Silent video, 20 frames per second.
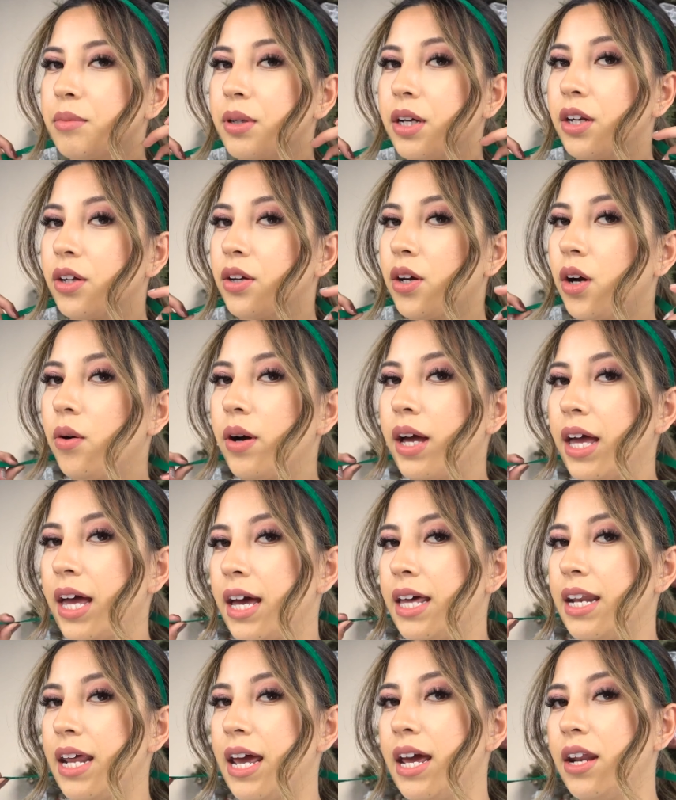I'm gonna go
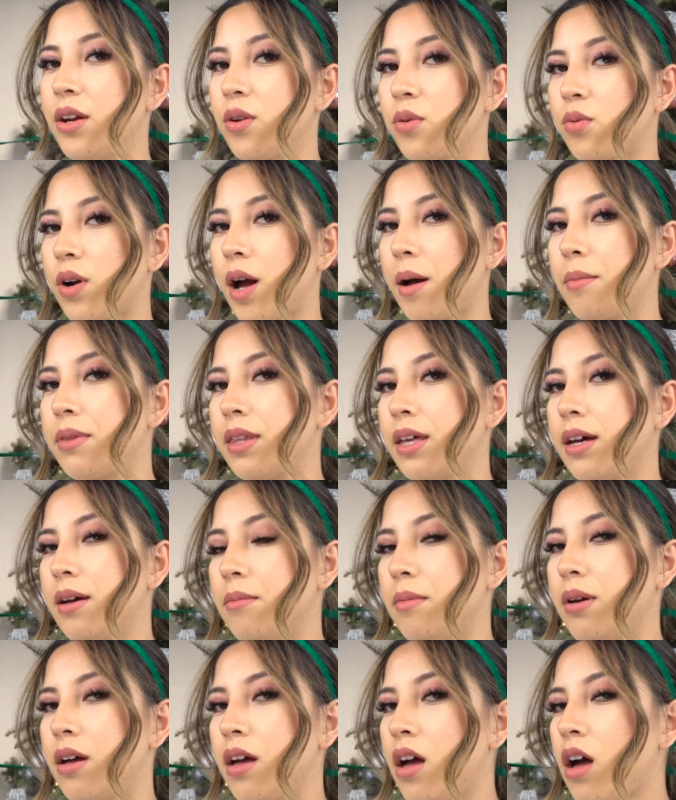ahead and wrap
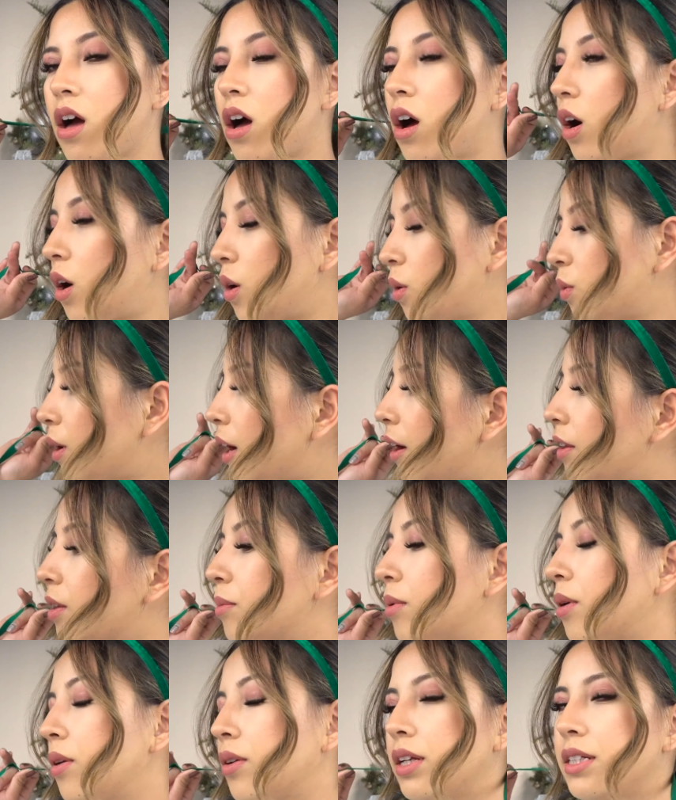them around
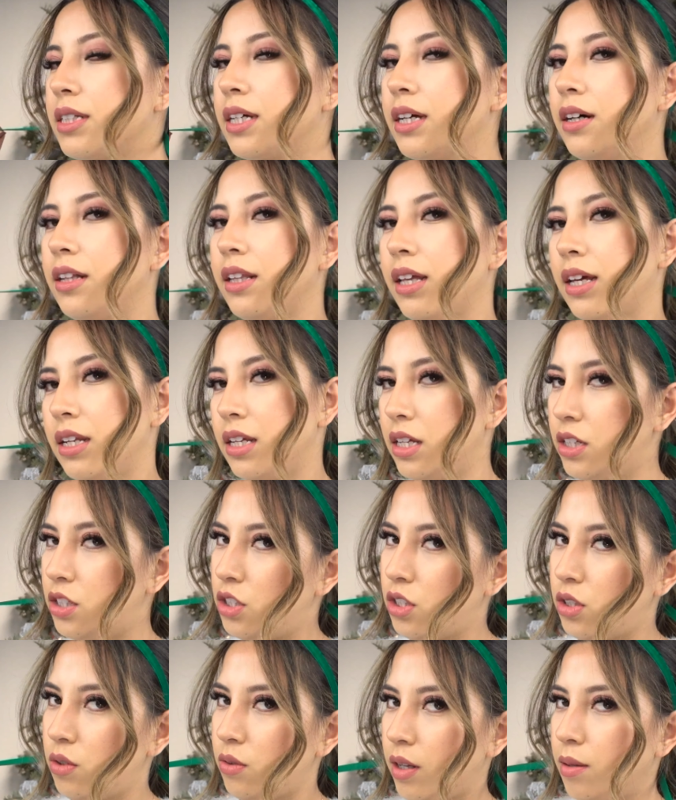the ponytail and
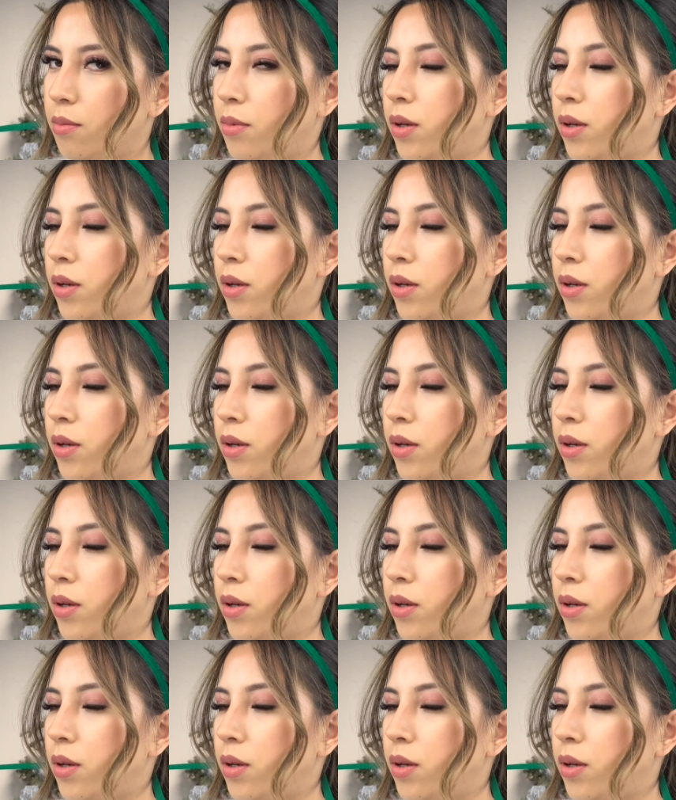into a